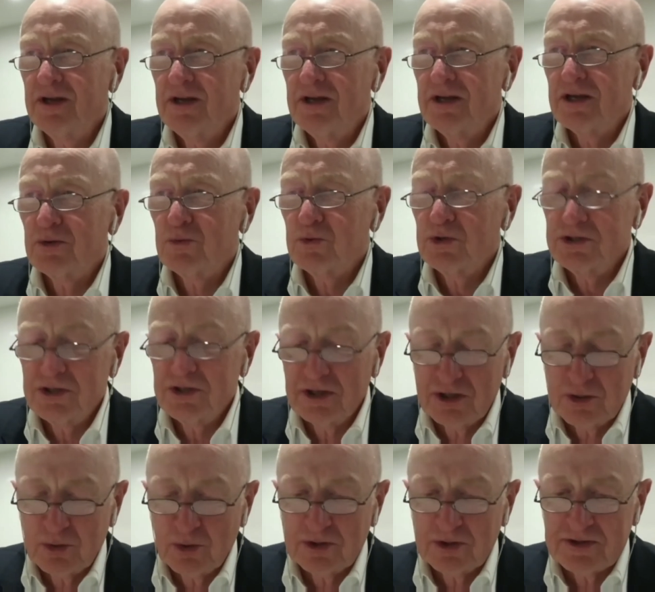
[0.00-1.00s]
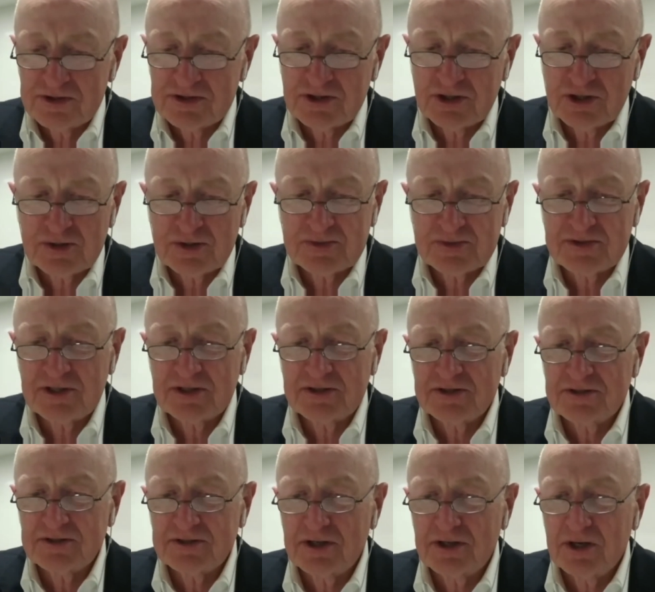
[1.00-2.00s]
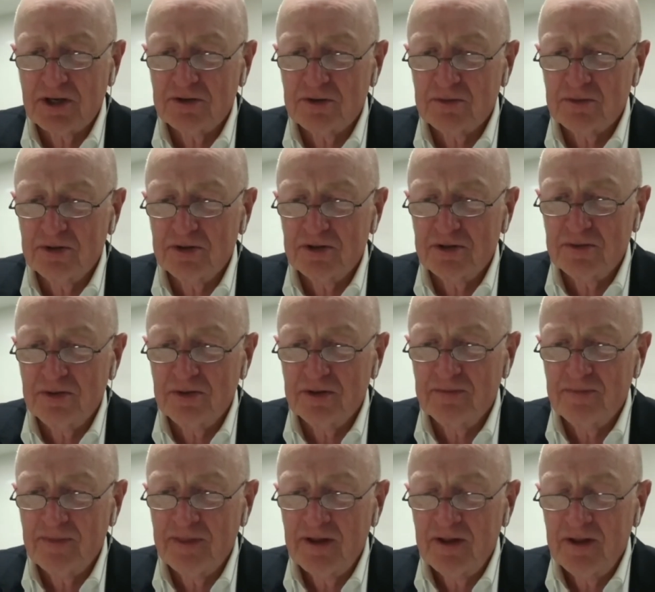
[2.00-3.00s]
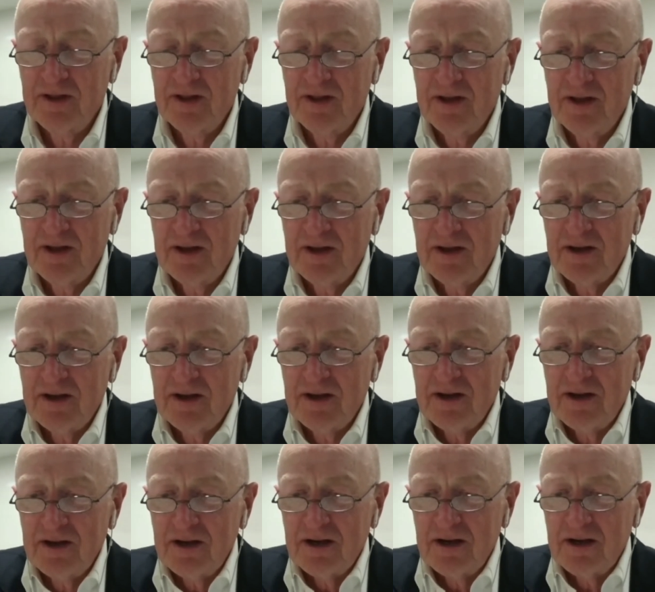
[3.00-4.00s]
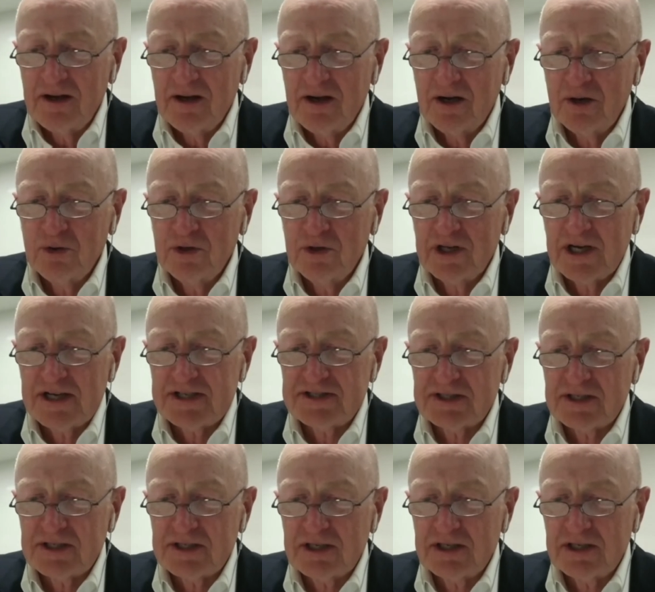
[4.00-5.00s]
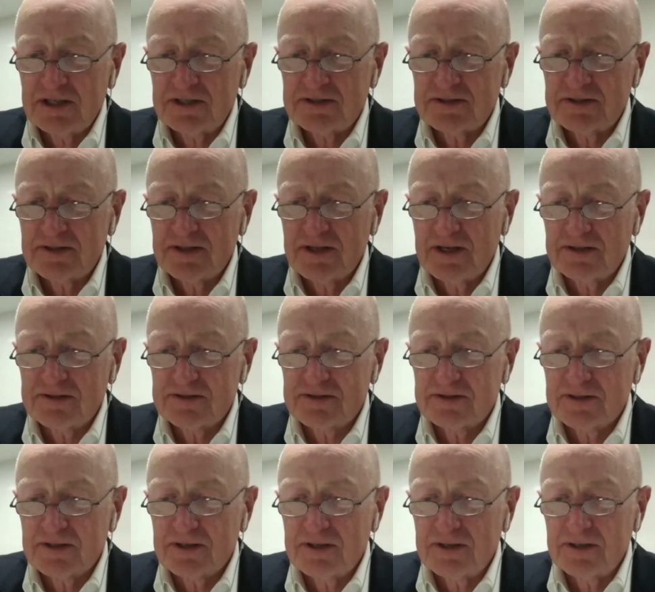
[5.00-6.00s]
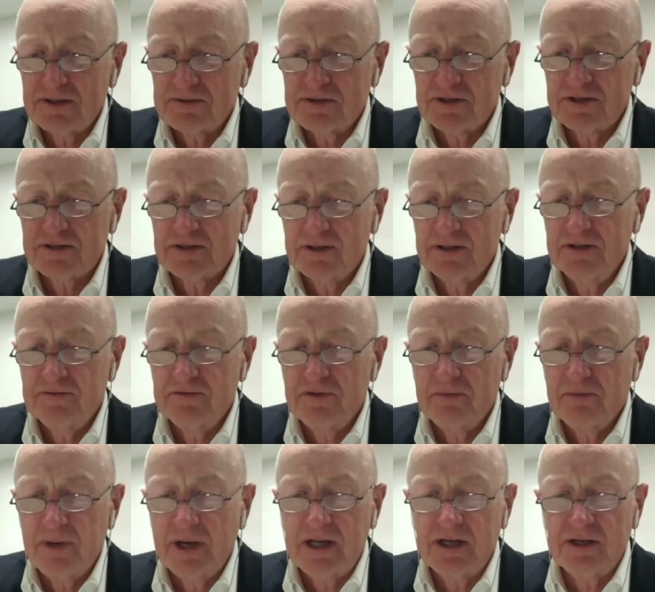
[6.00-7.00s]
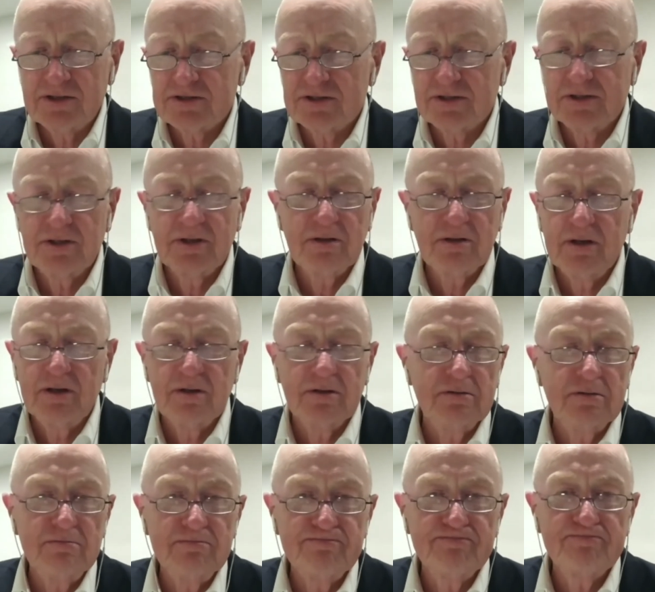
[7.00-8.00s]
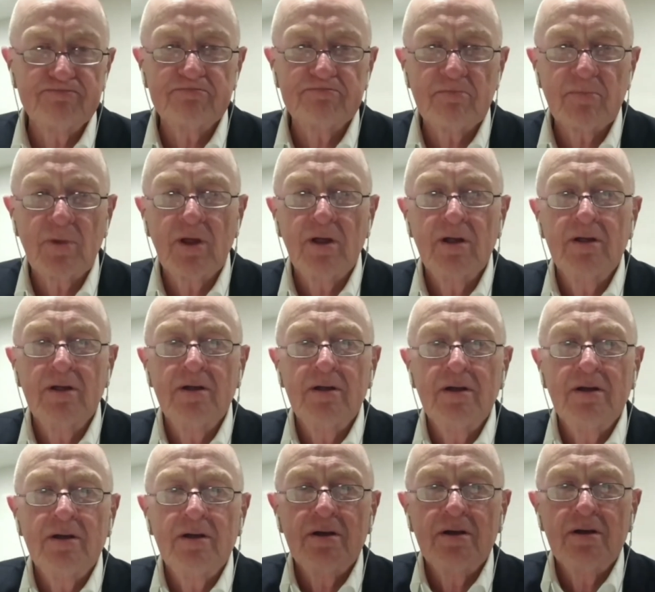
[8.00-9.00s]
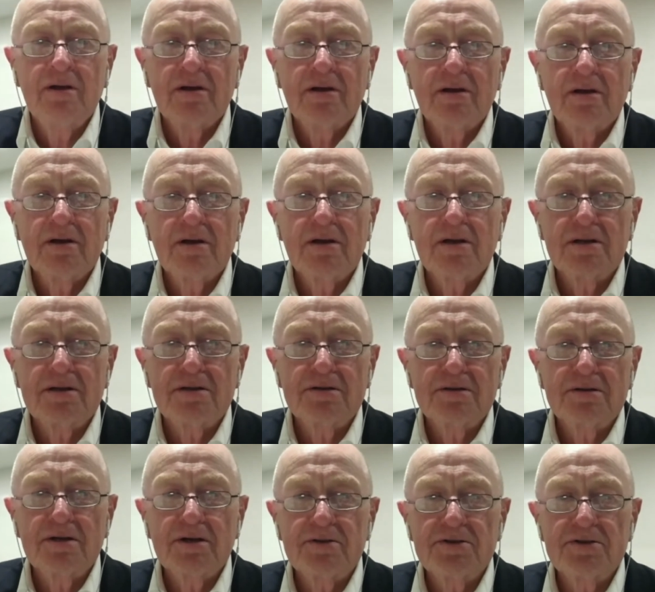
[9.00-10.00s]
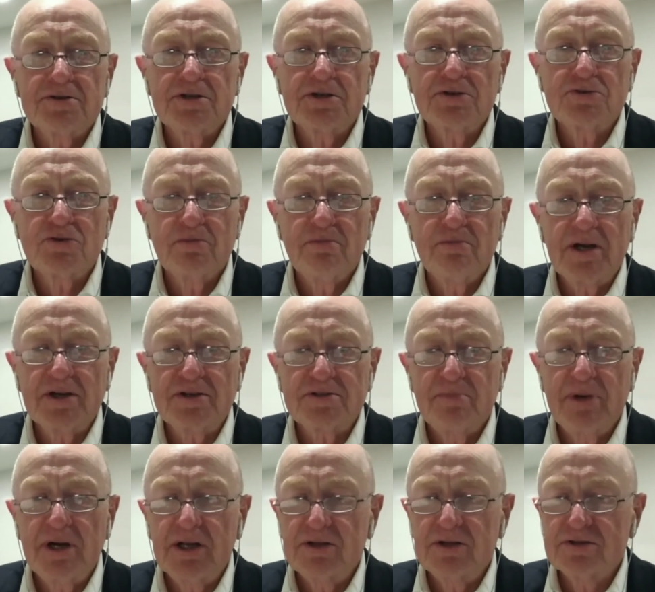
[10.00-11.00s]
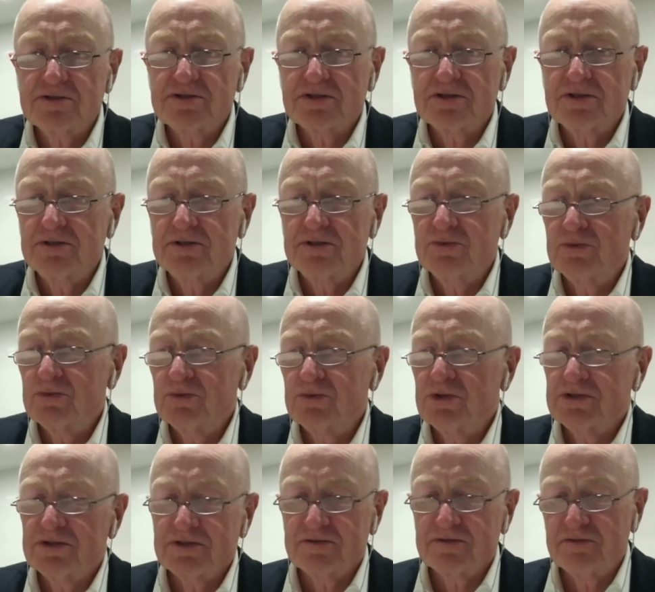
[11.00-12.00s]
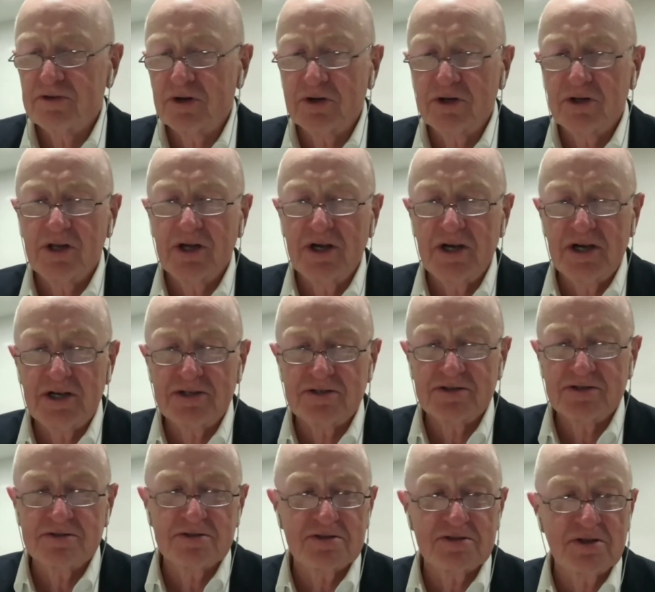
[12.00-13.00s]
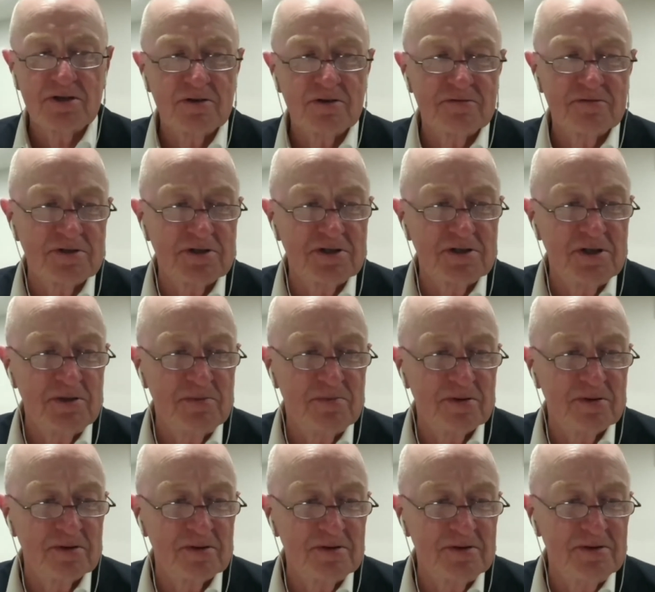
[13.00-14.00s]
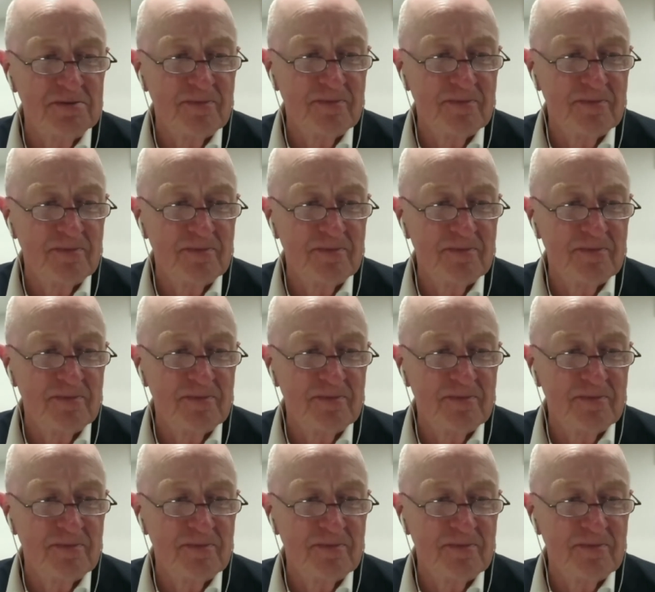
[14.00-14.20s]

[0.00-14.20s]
and we don't know what the circumstances are going to be, but I would hazard a guess that just leave the balance sheet alone, and the central bank's balance sheet, which is very large as a share of GDP,